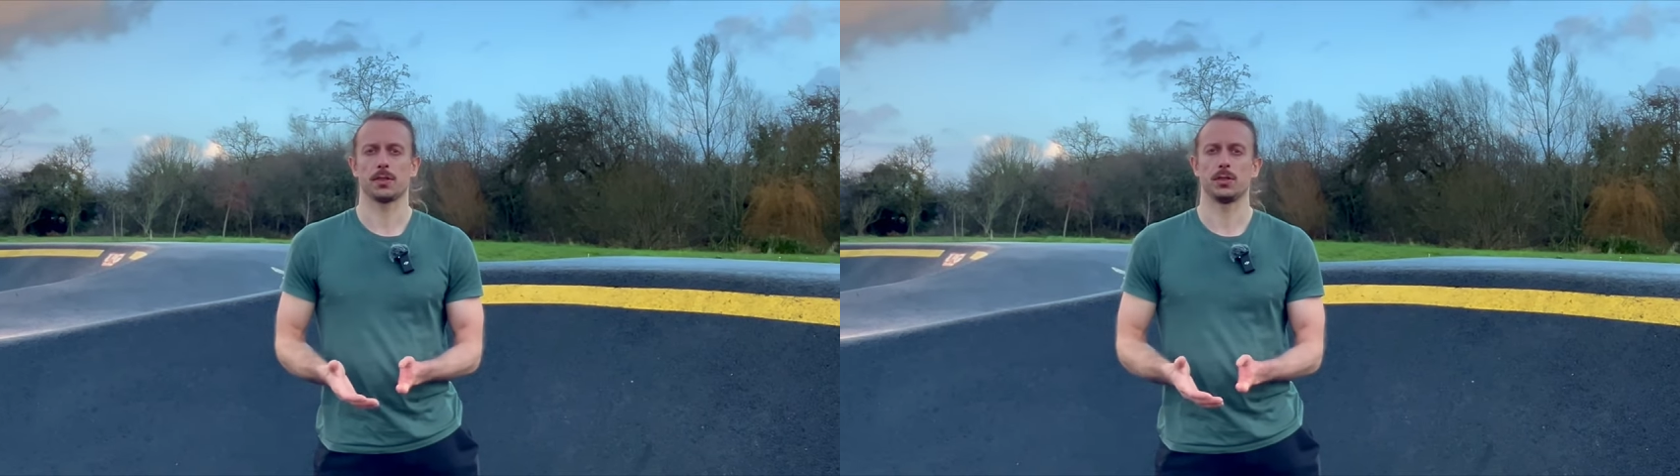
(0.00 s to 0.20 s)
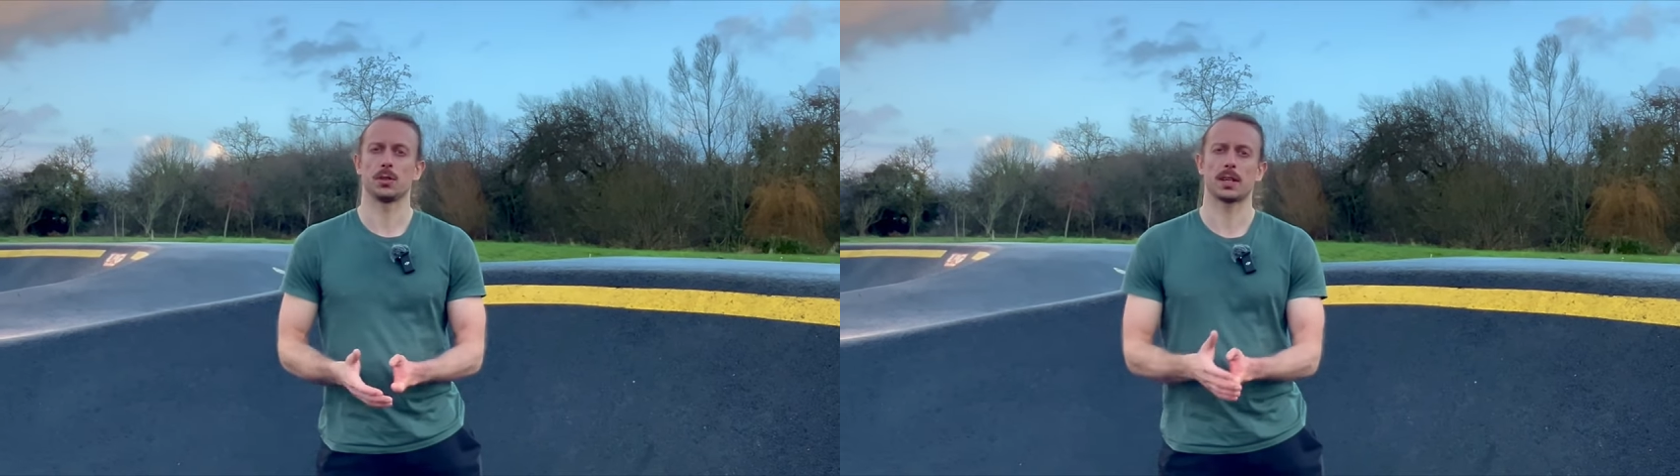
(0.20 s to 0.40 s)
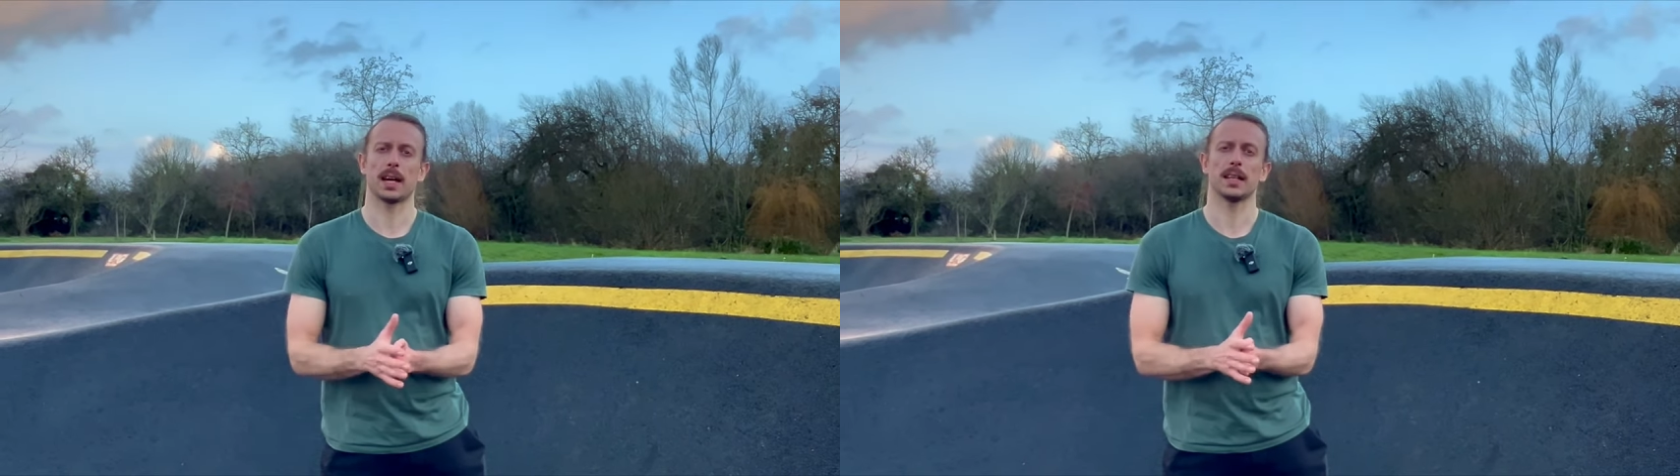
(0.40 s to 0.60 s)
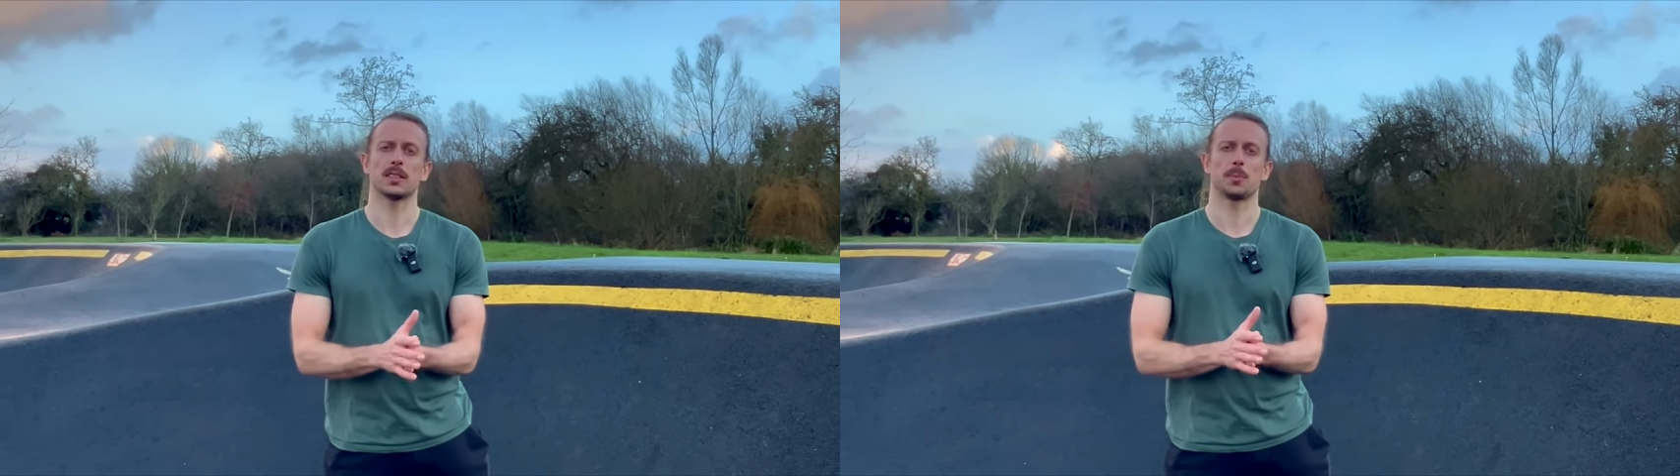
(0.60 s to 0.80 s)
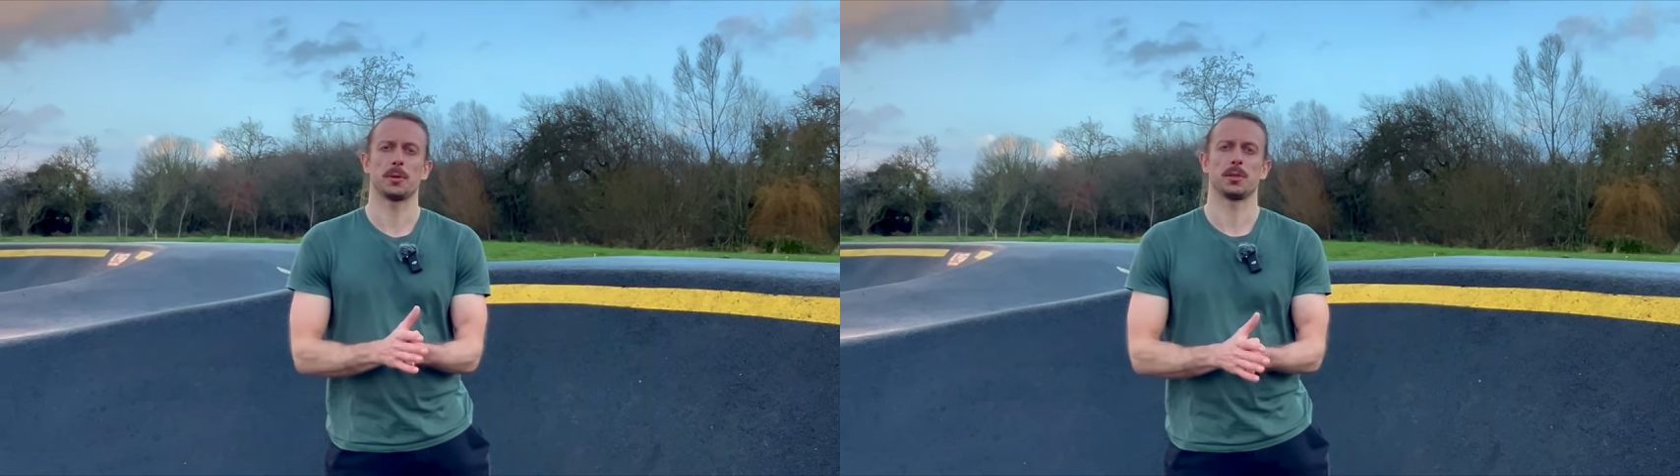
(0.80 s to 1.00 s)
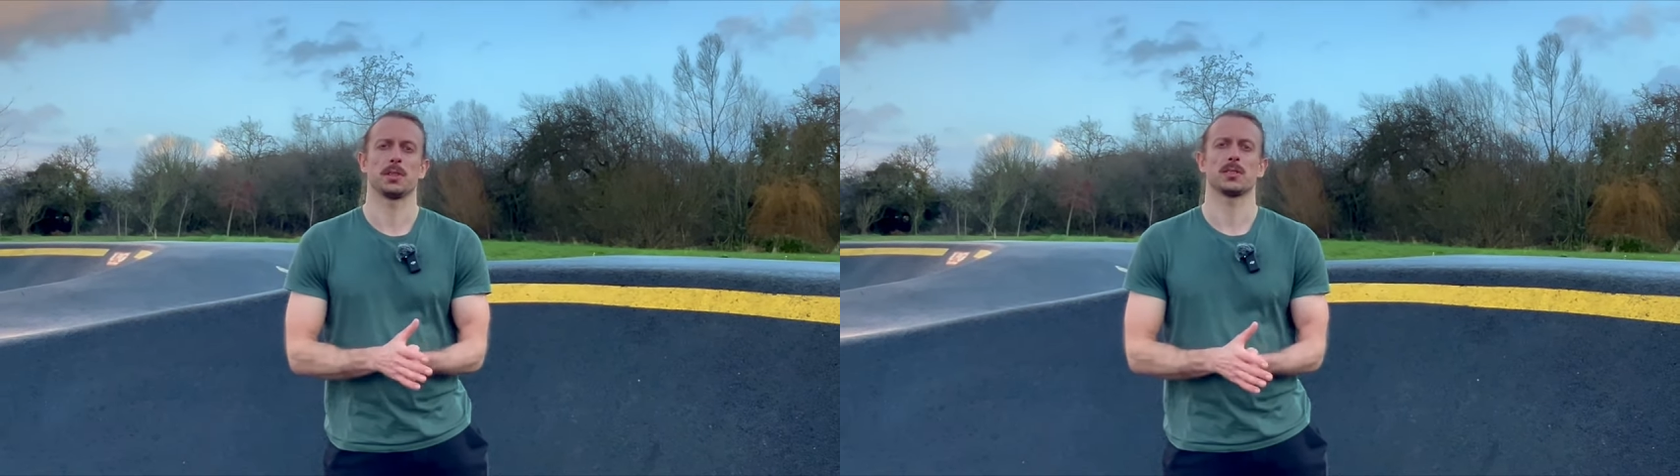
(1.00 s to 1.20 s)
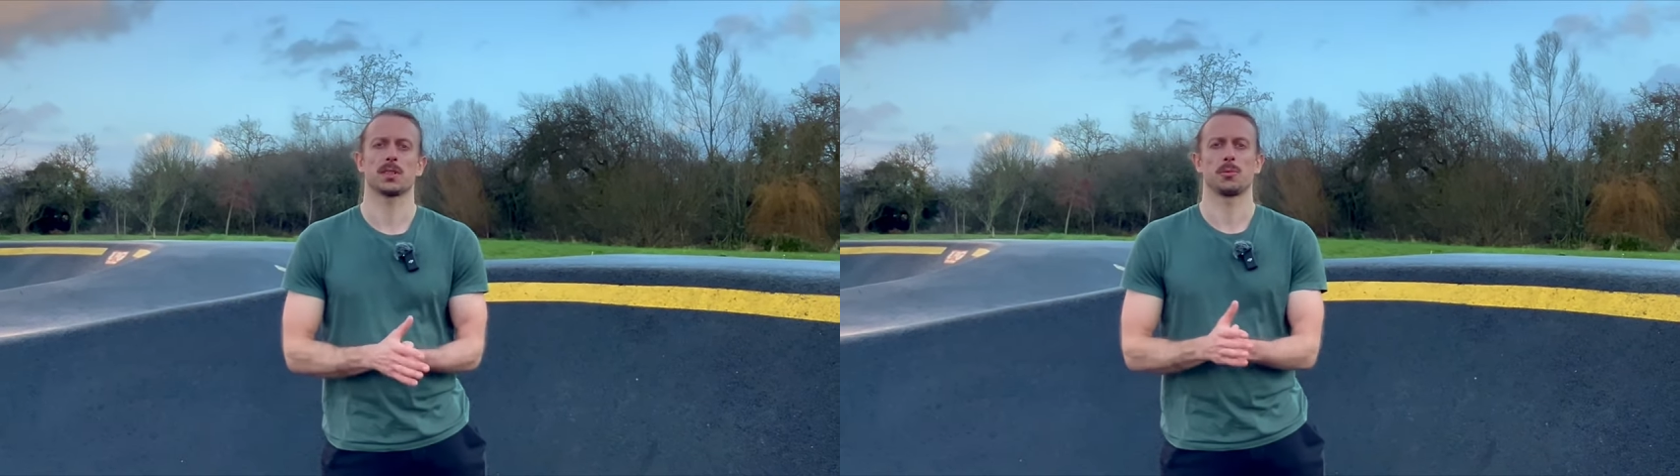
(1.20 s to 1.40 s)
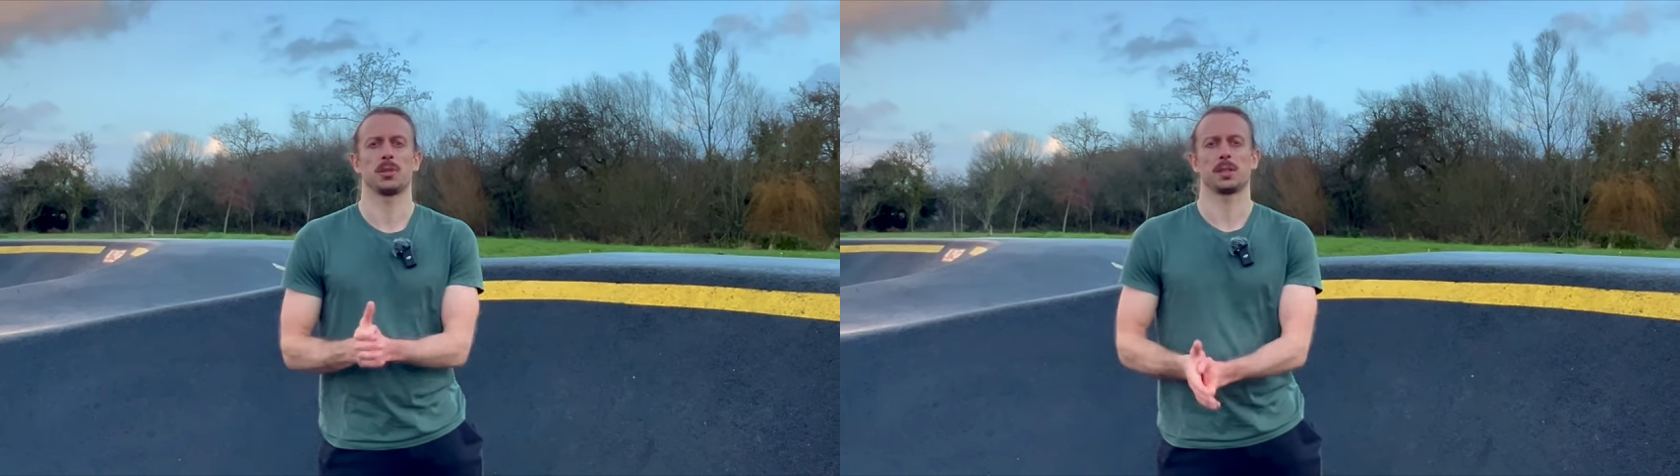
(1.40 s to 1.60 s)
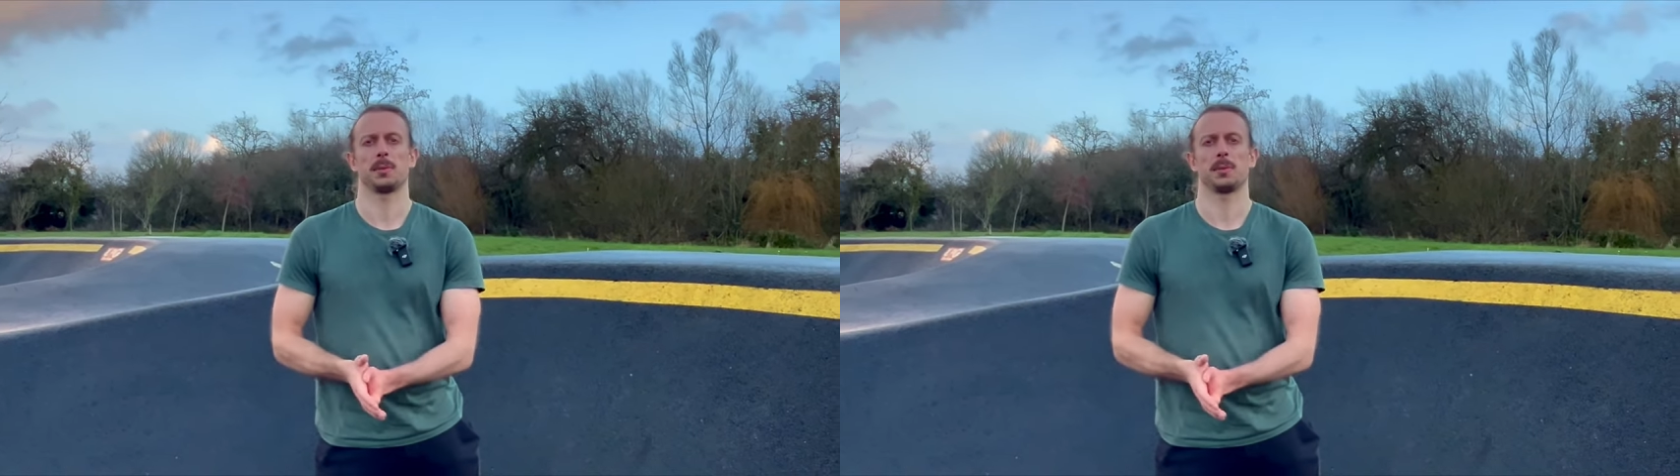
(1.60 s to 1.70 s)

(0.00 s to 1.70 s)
you can experience some weird